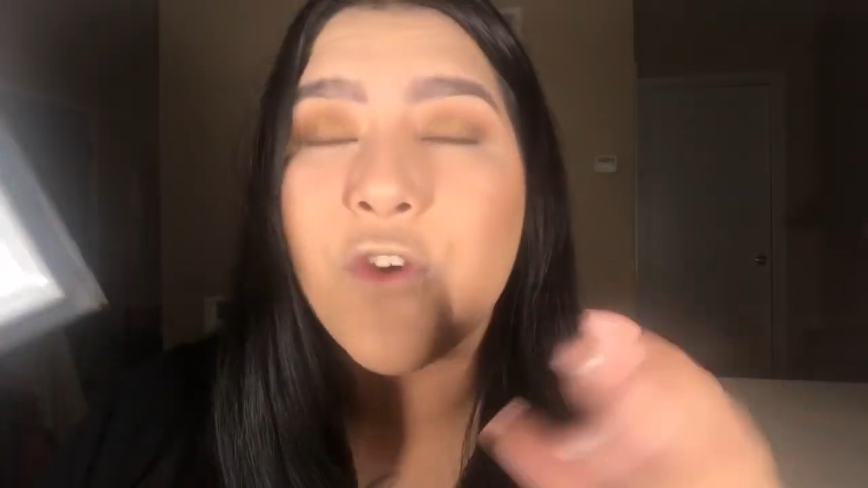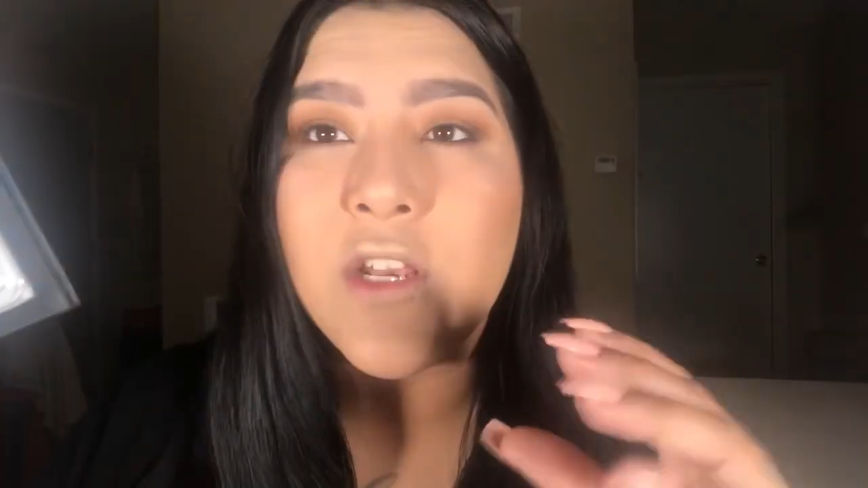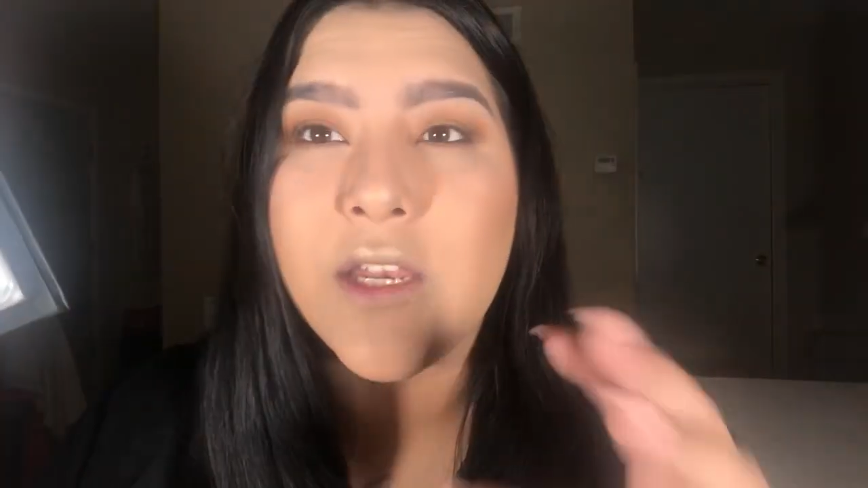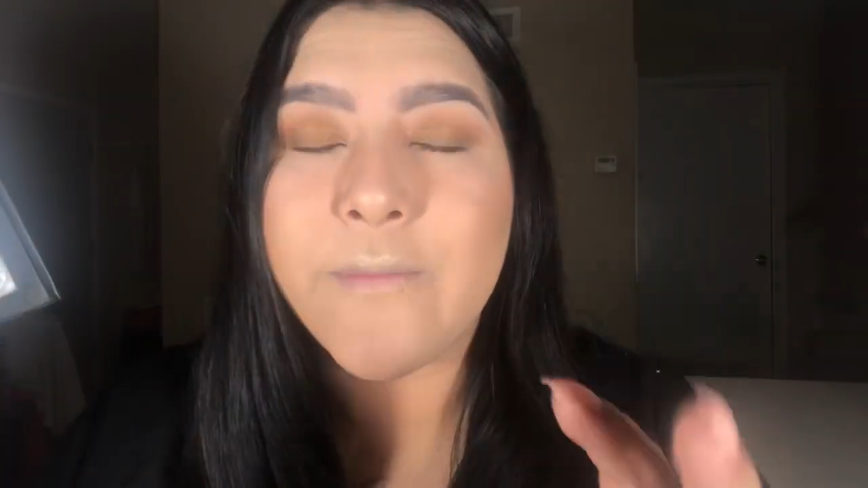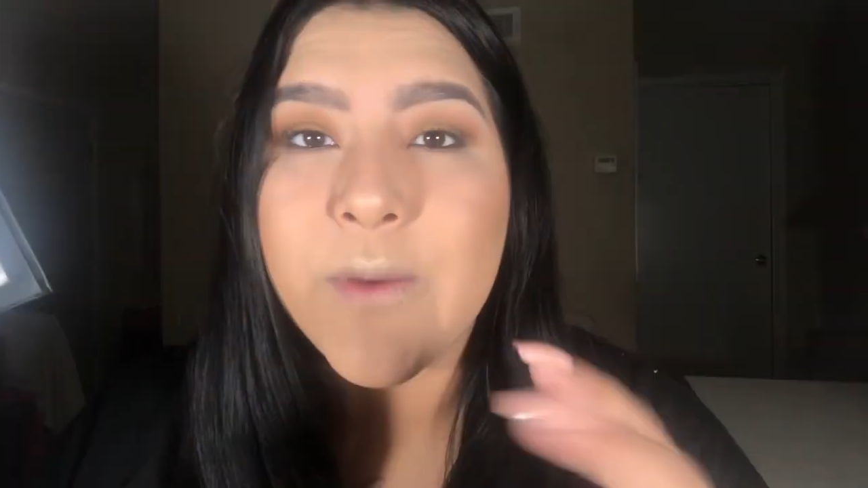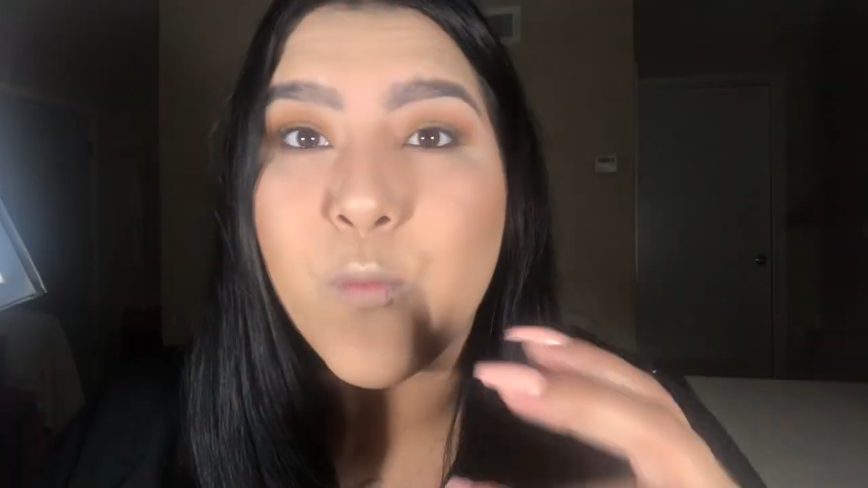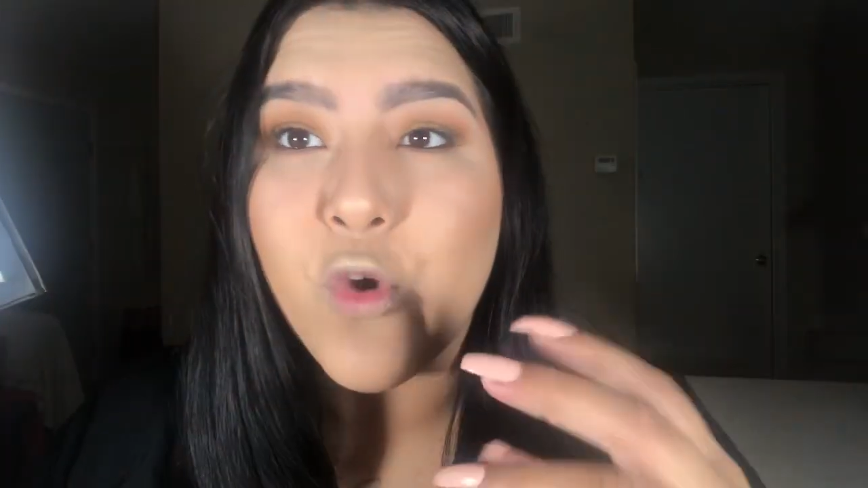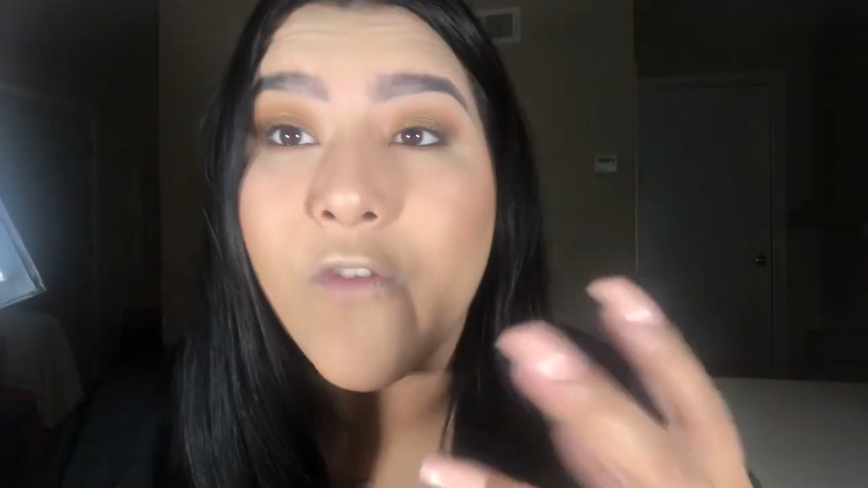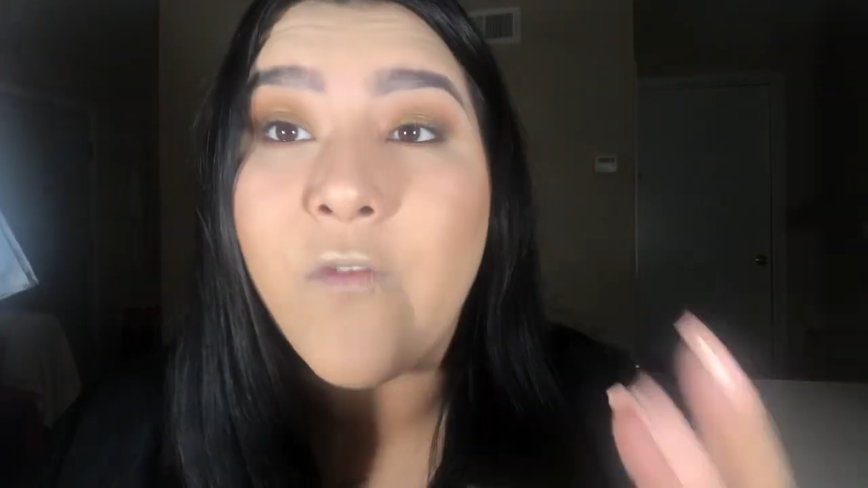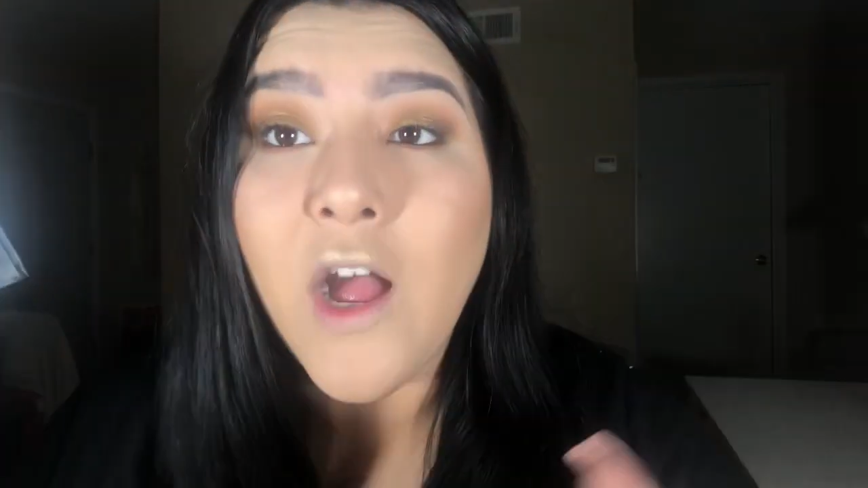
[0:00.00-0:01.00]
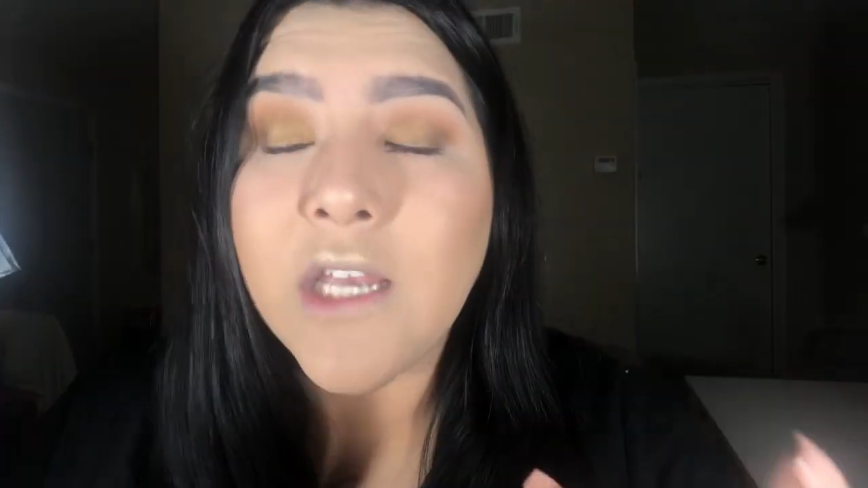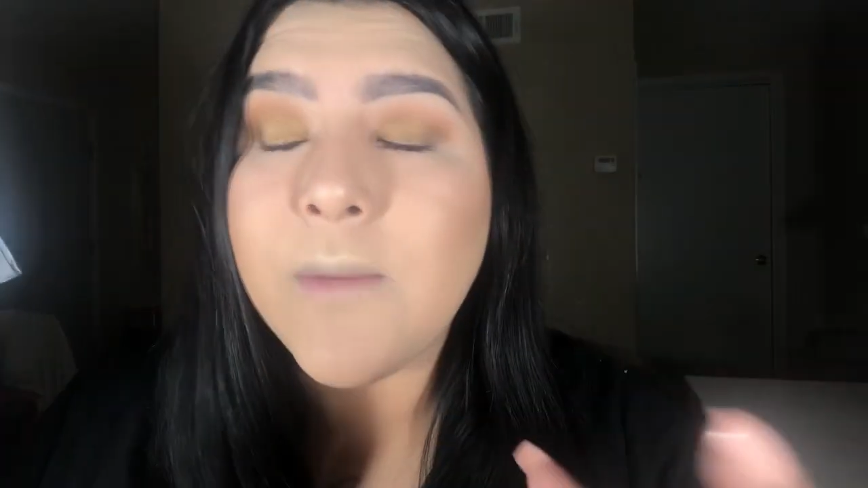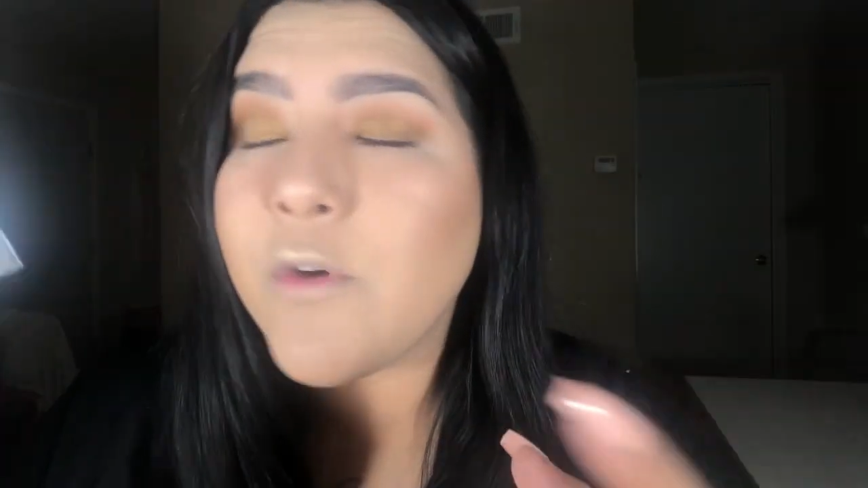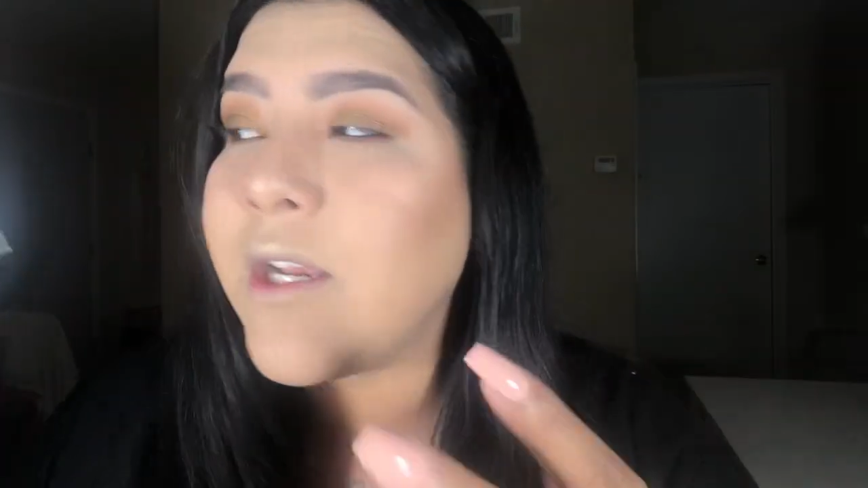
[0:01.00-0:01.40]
for a little bit more volume